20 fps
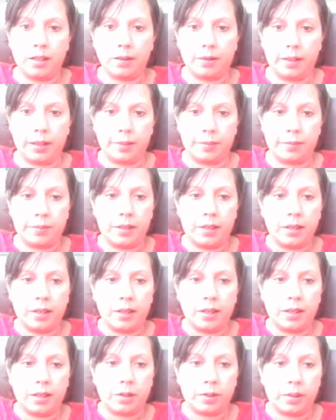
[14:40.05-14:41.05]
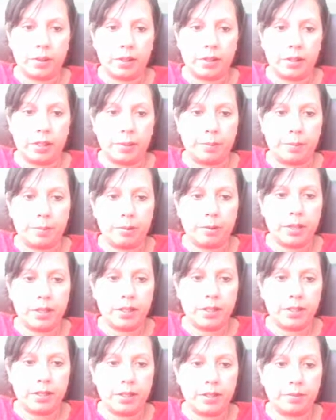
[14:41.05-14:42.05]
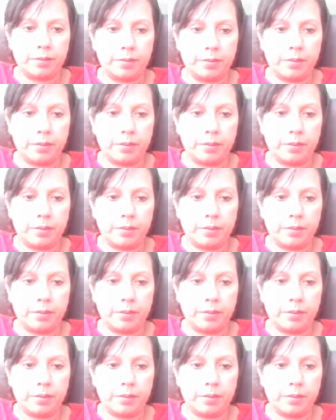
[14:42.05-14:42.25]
Okay, so we're going to say print,